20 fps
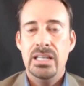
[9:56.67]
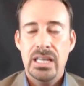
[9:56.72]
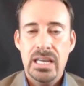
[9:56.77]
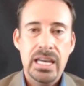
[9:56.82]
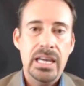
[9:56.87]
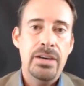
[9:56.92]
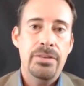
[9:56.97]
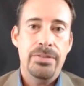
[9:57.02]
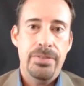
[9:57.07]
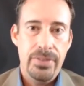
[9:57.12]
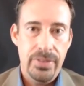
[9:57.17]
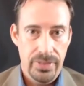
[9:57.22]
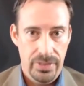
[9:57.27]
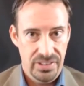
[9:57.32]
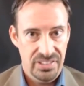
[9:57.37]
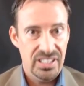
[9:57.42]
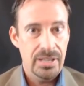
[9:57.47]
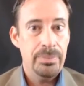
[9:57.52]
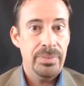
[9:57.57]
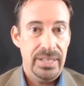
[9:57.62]
if
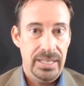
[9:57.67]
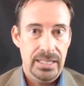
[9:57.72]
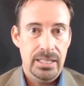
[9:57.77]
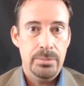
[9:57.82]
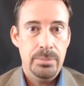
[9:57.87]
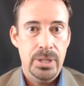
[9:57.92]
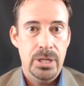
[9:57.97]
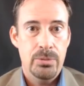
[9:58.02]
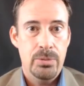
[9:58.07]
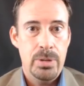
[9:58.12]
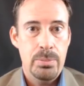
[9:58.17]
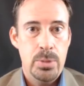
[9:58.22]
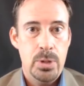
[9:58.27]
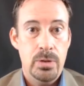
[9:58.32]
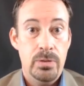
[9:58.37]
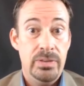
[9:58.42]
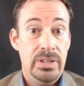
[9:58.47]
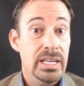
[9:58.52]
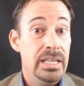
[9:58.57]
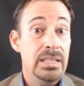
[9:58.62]
something can be
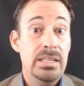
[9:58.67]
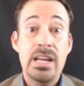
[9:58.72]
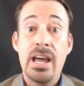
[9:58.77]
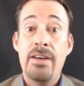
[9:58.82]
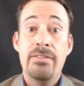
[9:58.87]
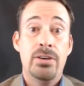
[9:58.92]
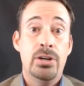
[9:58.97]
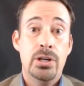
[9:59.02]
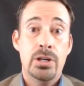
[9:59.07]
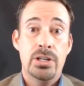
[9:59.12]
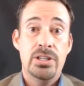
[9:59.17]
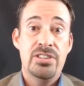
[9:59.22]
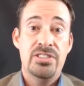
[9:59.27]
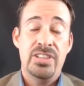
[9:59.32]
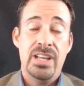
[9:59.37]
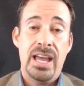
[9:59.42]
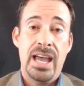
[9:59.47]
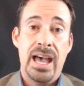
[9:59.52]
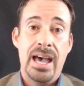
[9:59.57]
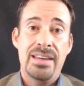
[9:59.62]
removed. It never hurts
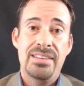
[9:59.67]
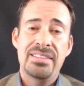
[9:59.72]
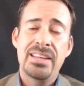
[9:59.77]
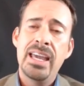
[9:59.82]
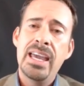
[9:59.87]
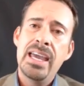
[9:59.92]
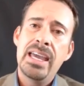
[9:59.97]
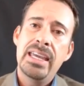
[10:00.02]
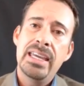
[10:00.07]
to ask.